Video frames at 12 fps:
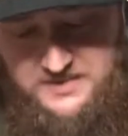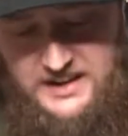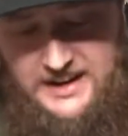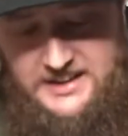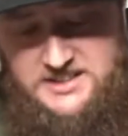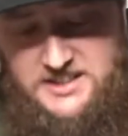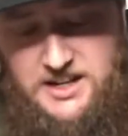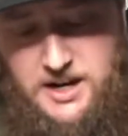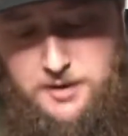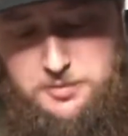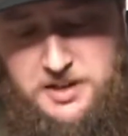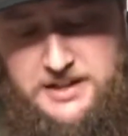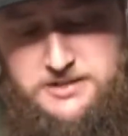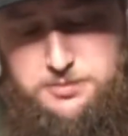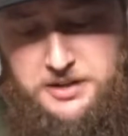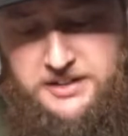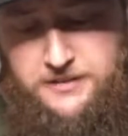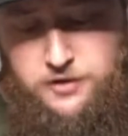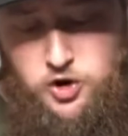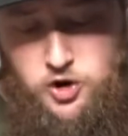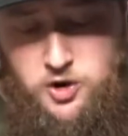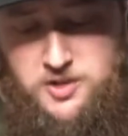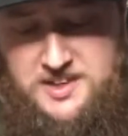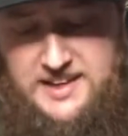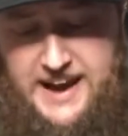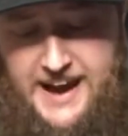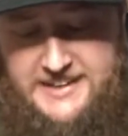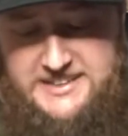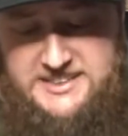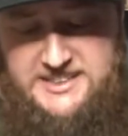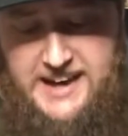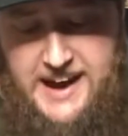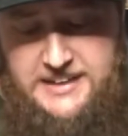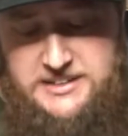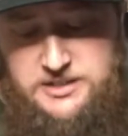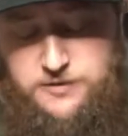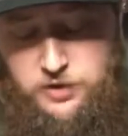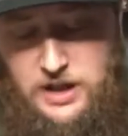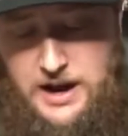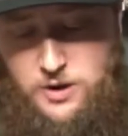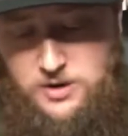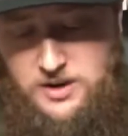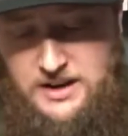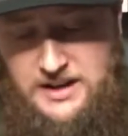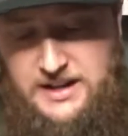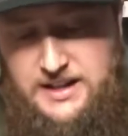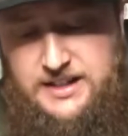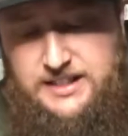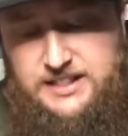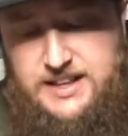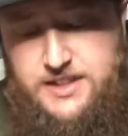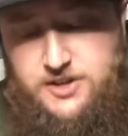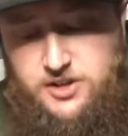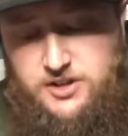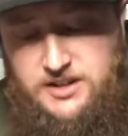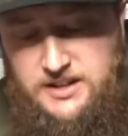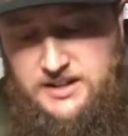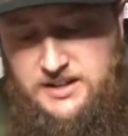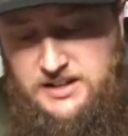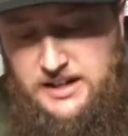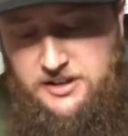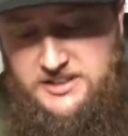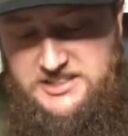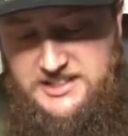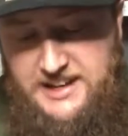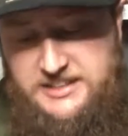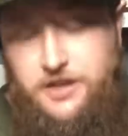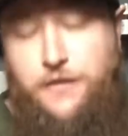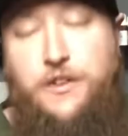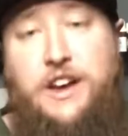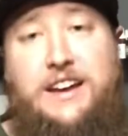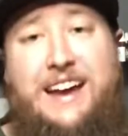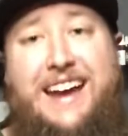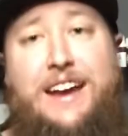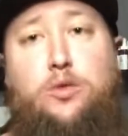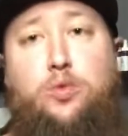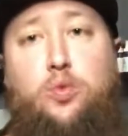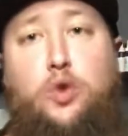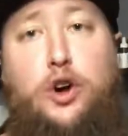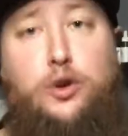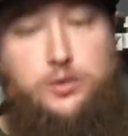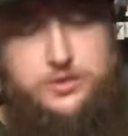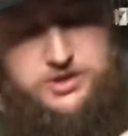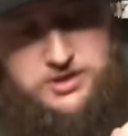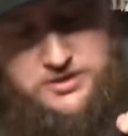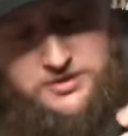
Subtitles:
It is a complex blend of earth, cactus, cactus flower, leather, clary sage, fig, and rose.